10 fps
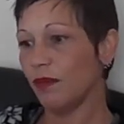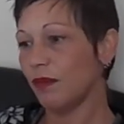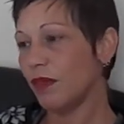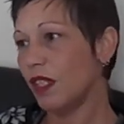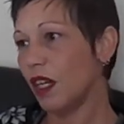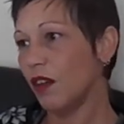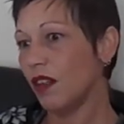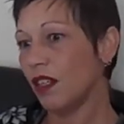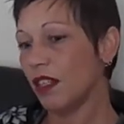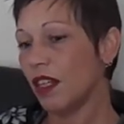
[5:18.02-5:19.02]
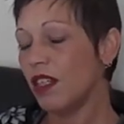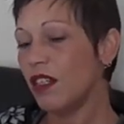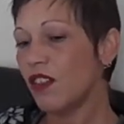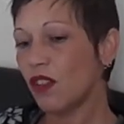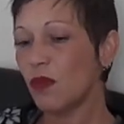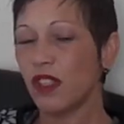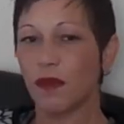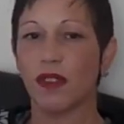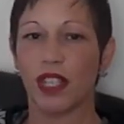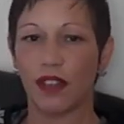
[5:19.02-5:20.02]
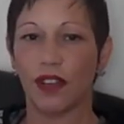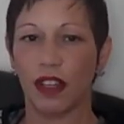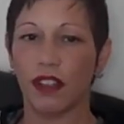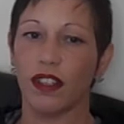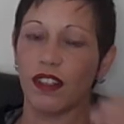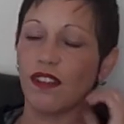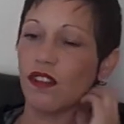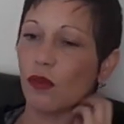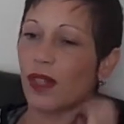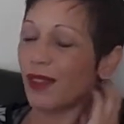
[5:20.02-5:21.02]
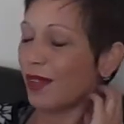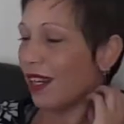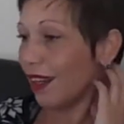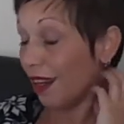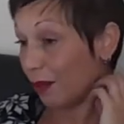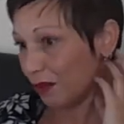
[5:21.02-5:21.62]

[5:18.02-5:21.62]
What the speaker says: you know, sorted some stuff out that needed sorting. Anyhow,